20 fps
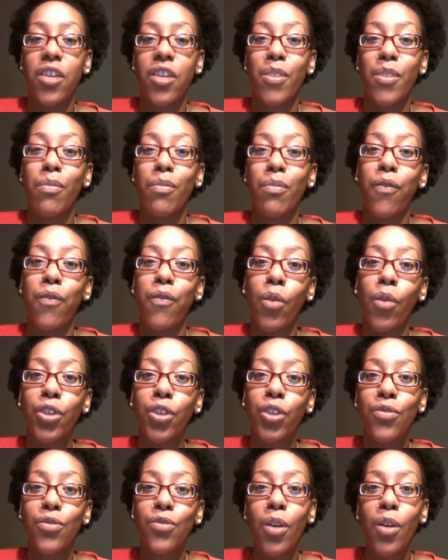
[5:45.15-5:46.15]
And before
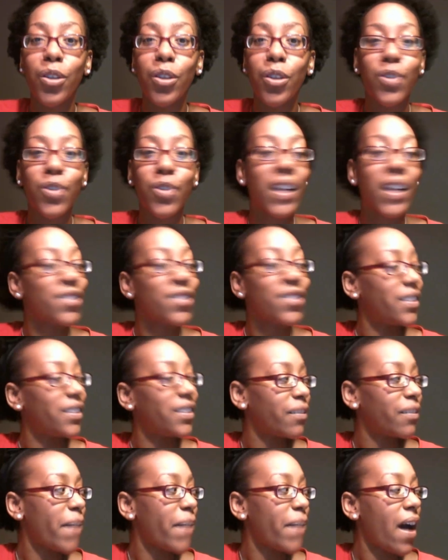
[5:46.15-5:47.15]
you know it, you can actually
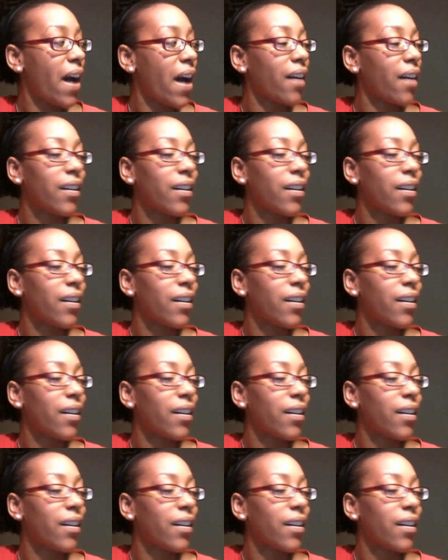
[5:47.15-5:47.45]
look back